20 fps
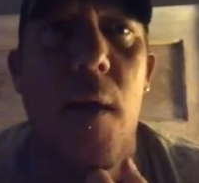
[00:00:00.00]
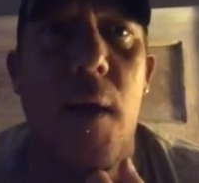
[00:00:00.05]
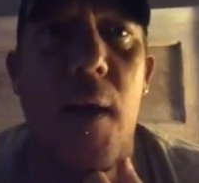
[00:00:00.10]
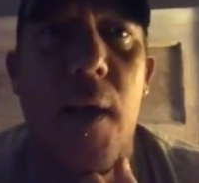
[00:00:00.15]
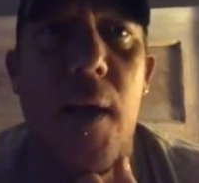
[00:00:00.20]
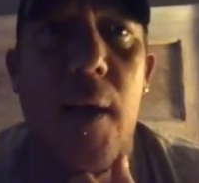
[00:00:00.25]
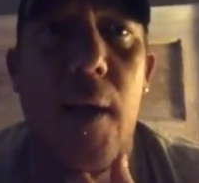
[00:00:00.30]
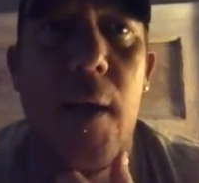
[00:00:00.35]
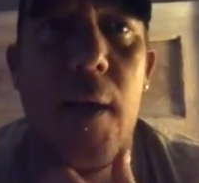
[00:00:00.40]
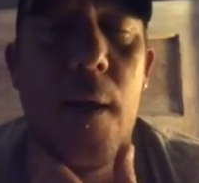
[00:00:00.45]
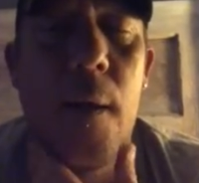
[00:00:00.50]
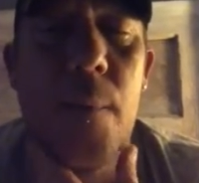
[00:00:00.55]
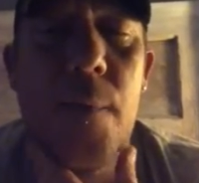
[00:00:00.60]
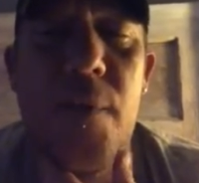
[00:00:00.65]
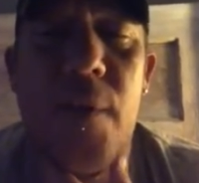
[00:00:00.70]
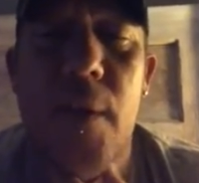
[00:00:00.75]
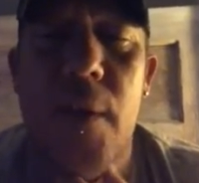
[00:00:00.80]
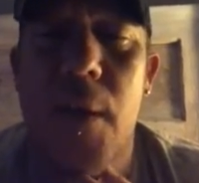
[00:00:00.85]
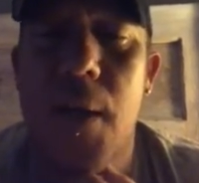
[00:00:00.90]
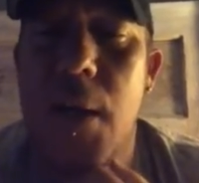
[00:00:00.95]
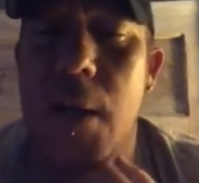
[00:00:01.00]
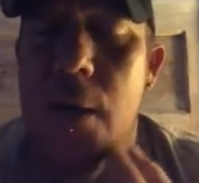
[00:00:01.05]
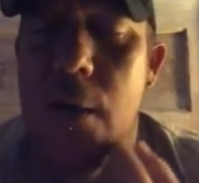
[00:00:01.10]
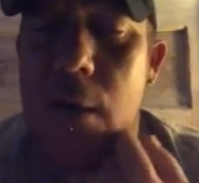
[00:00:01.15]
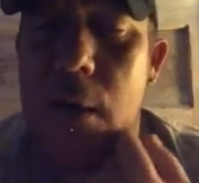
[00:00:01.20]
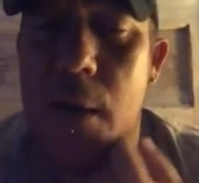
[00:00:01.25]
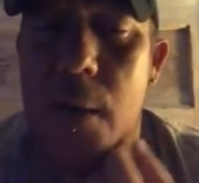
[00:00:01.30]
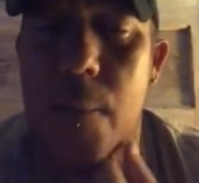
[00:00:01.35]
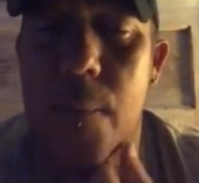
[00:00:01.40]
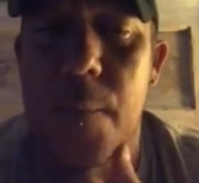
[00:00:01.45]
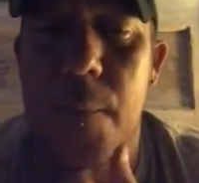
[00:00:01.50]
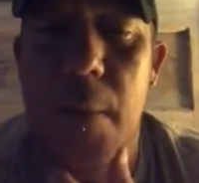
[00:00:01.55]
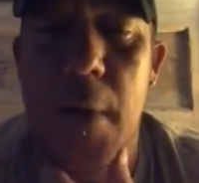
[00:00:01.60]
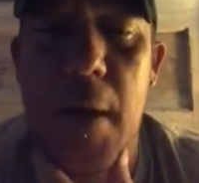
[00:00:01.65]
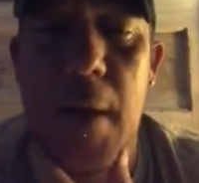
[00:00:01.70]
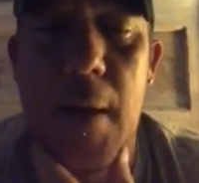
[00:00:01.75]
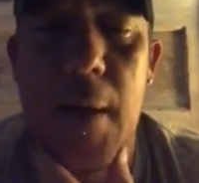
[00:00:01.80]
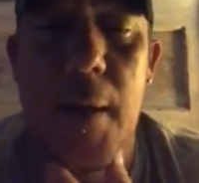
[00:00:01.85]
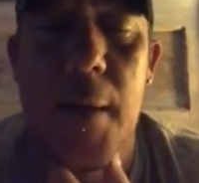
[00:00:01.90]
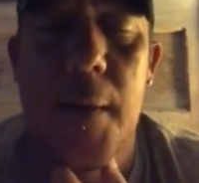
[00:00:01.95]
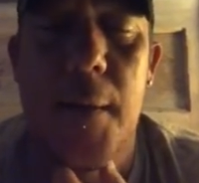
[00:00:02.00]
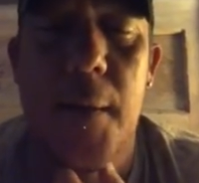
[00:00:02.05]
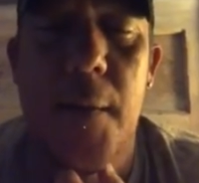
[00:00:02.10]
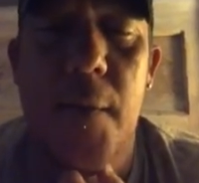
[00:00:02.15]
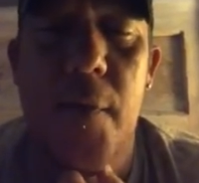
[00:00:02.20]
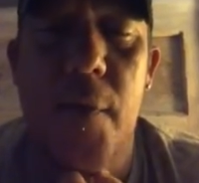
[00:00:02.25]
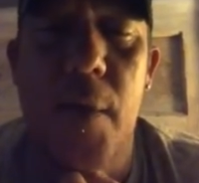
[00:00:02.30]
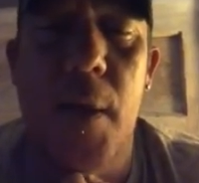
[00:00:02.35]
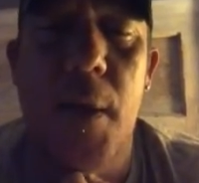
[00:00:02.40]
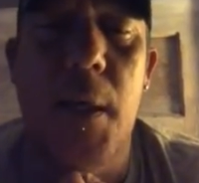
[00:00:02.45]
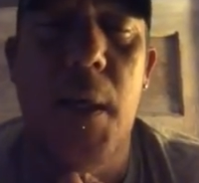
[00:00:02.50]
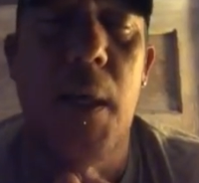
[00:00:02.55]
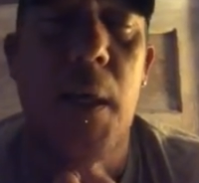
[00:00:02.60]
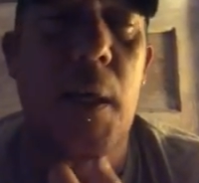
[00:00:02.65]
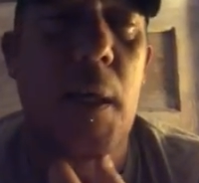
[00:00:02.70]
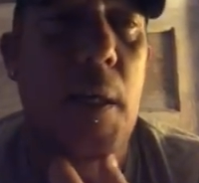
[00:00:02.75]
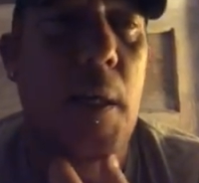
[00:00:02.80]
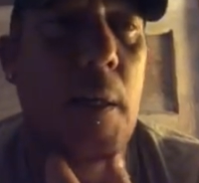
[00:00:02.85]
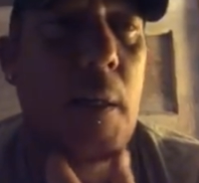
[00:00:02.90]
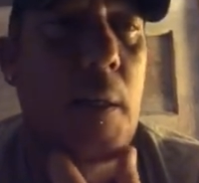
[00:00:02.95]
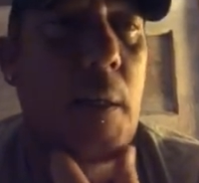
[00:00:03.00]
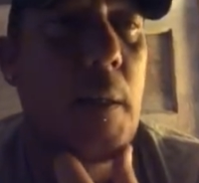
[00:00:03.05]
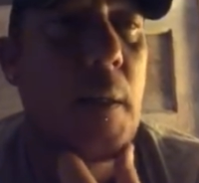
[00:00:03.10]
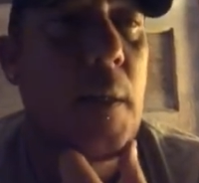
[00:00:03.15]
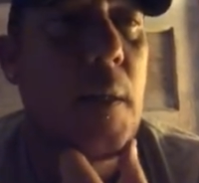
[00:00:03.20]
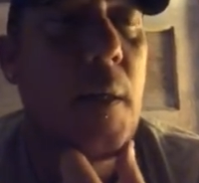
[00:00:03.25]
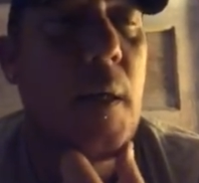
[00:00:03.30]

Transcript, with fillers: And I'm sitting here and I'm uh, thinking and